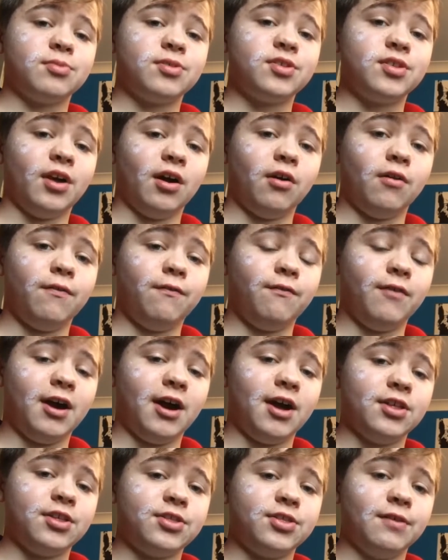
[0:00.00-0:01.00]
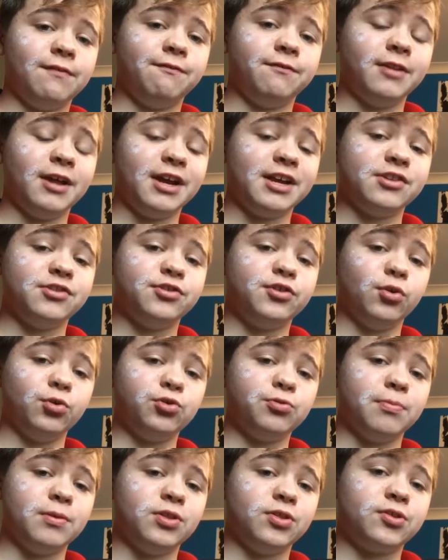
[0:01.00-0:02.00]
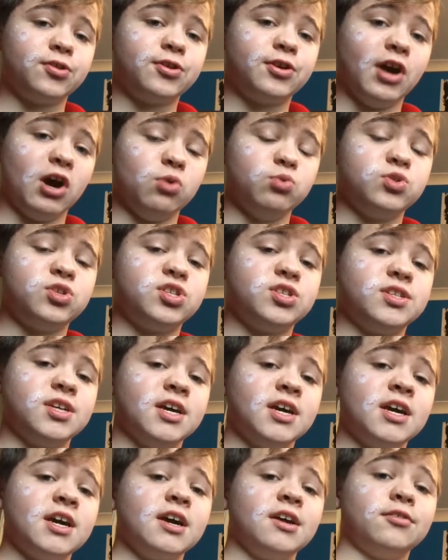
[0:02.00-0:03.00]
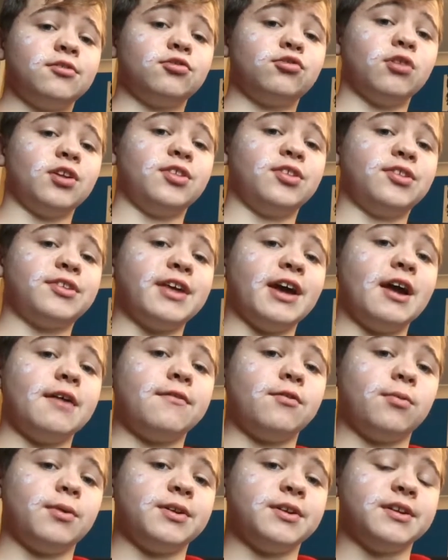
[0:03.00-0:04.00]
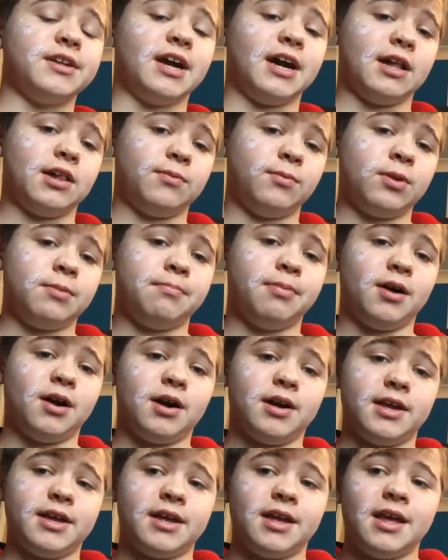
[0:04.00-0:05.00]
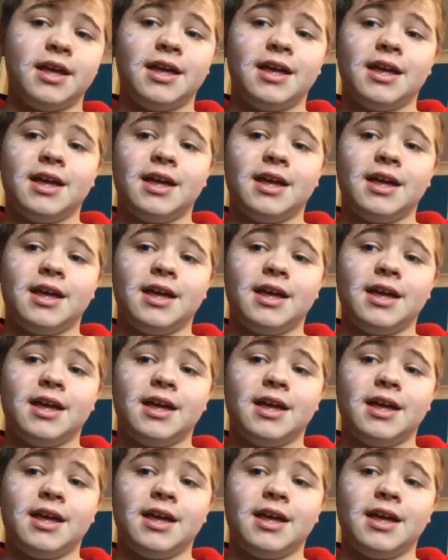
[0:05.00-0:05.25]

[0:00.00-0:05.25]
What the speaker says: himself as the Flying Dutchman's ghost to try and scare everyone at a Halloween party.